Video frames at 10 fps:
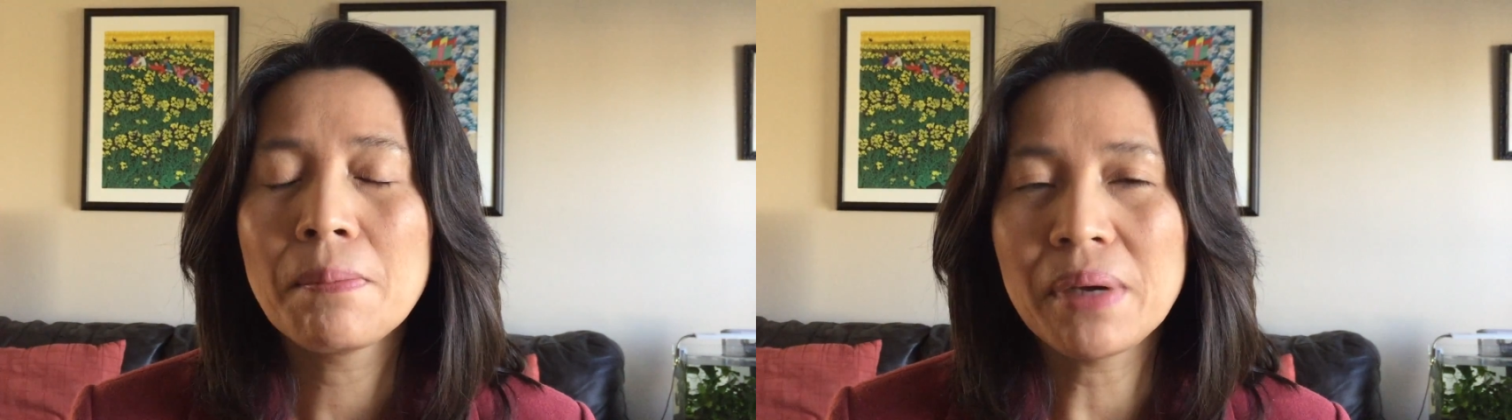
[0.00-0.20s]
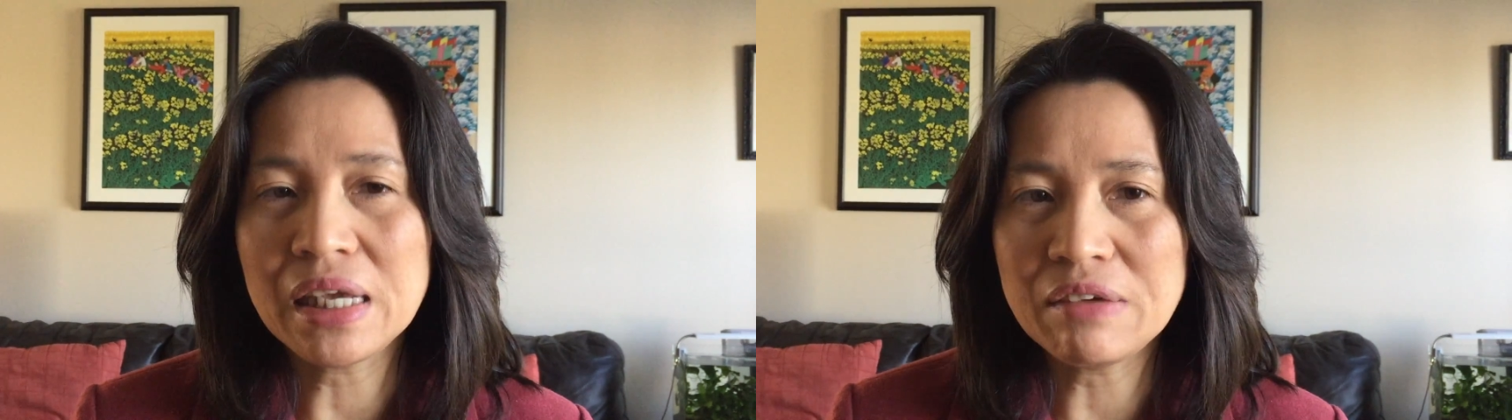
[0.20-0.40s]

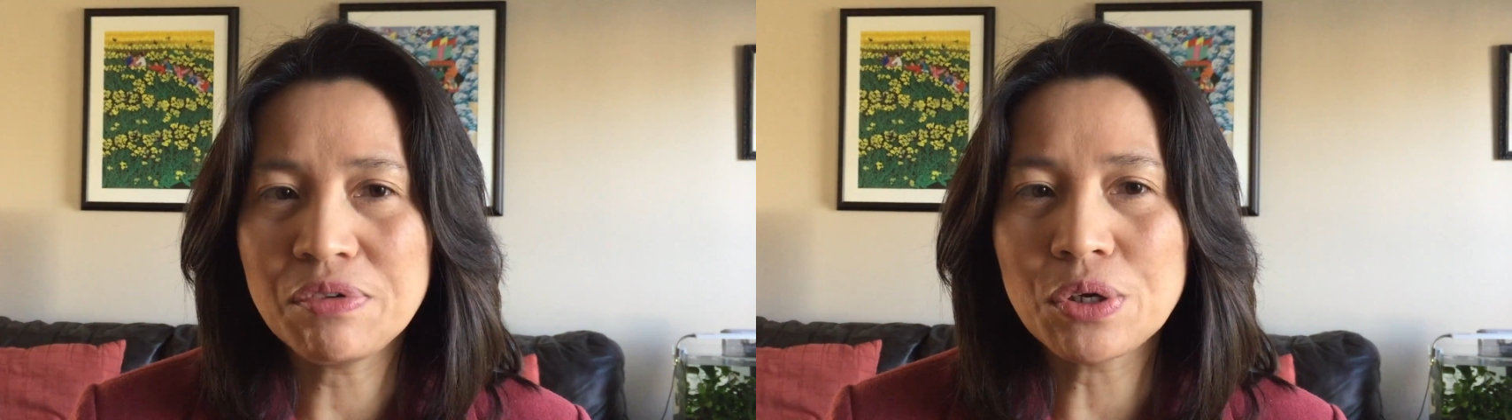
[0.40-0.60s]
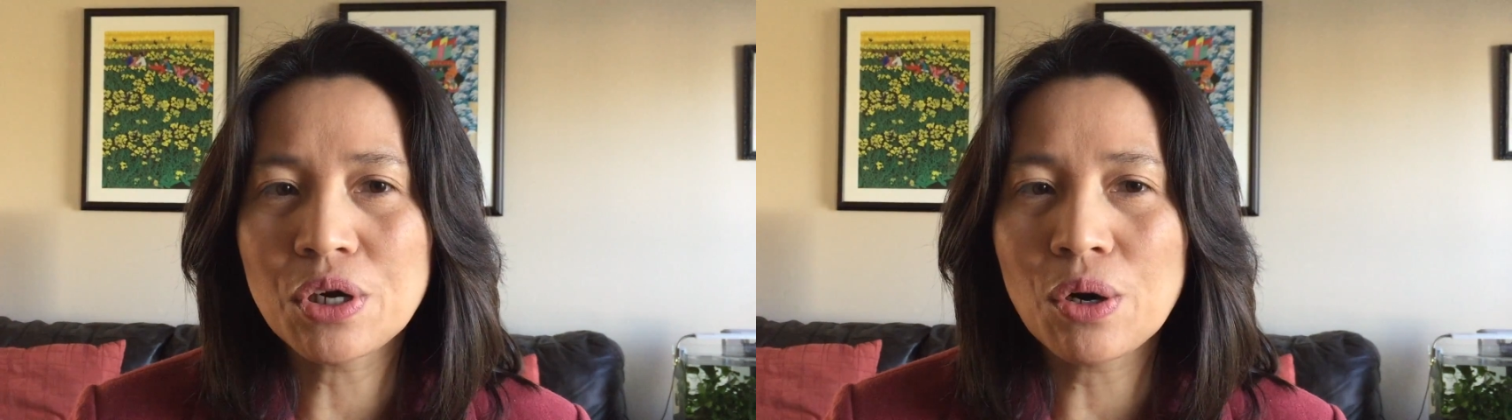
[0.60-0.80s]
But if
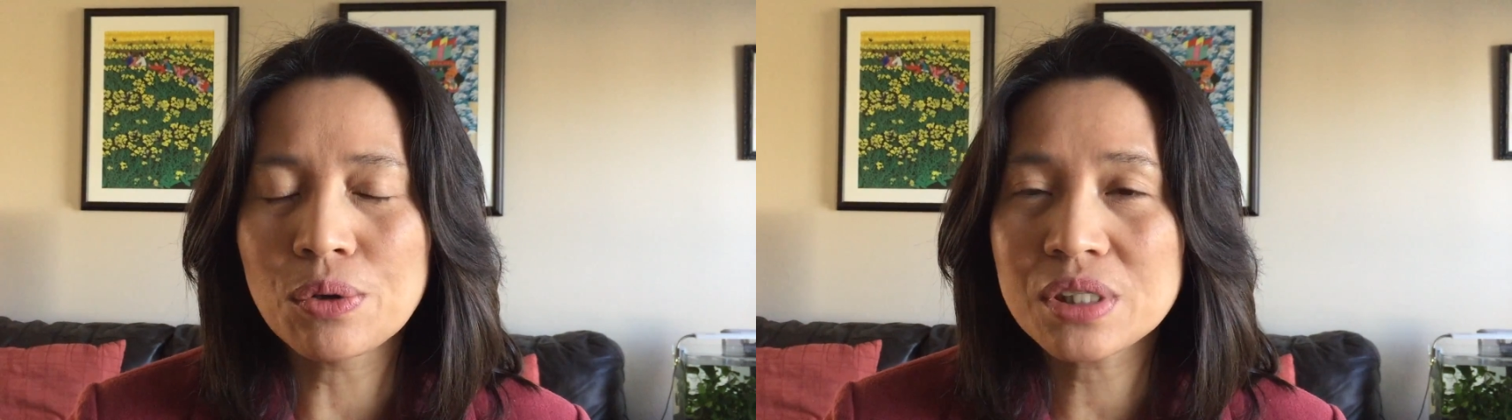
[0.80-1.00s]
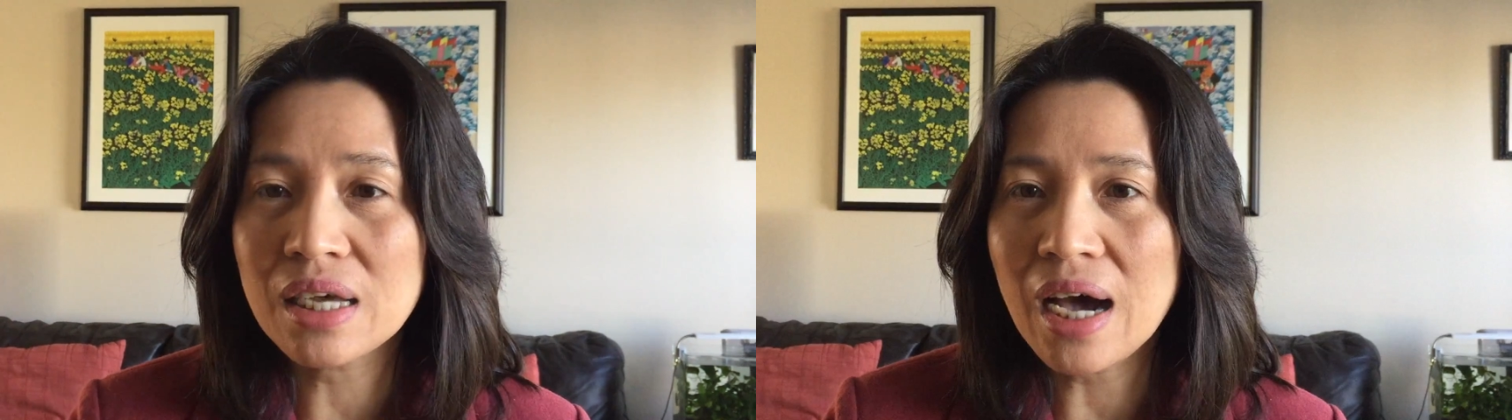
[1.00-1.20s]
it
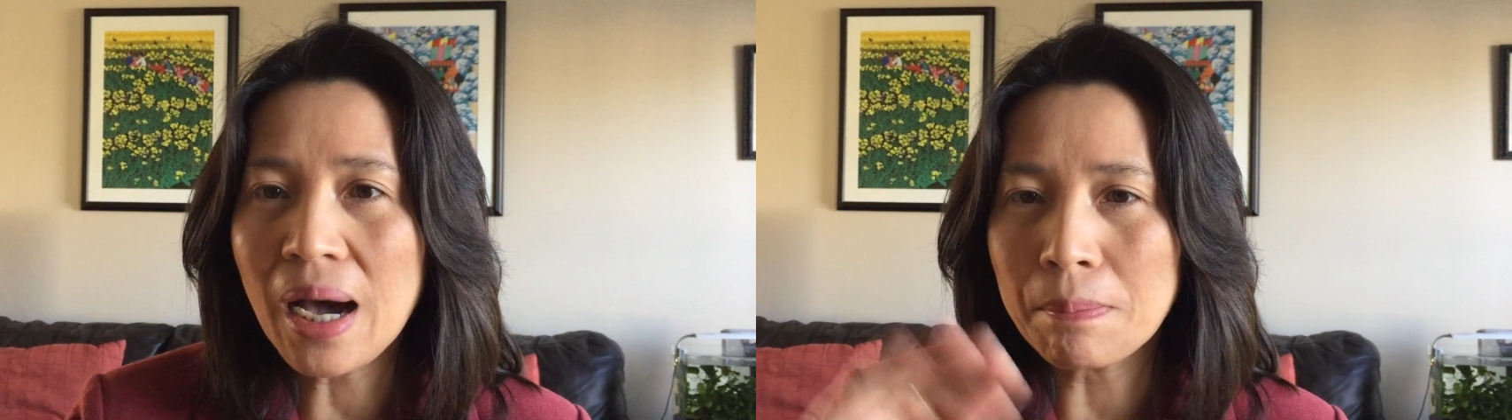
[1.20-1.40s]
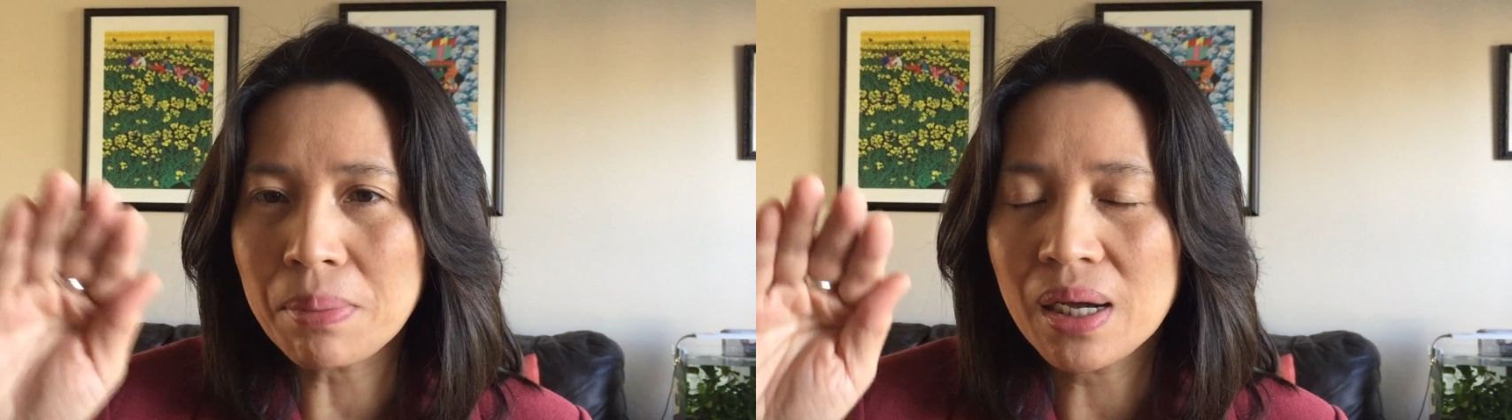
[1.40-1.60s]
goes
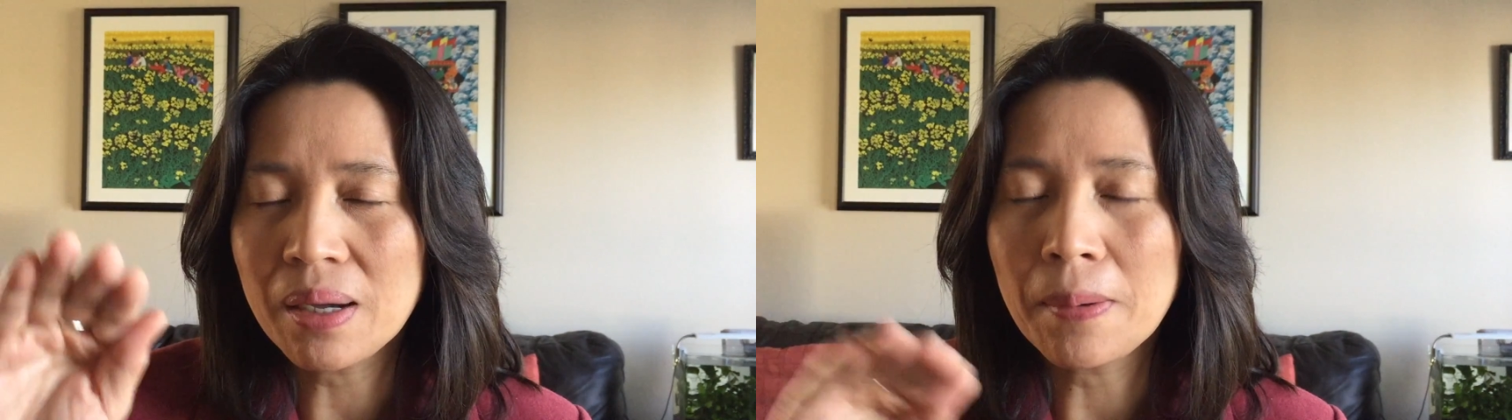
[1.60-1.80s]
up,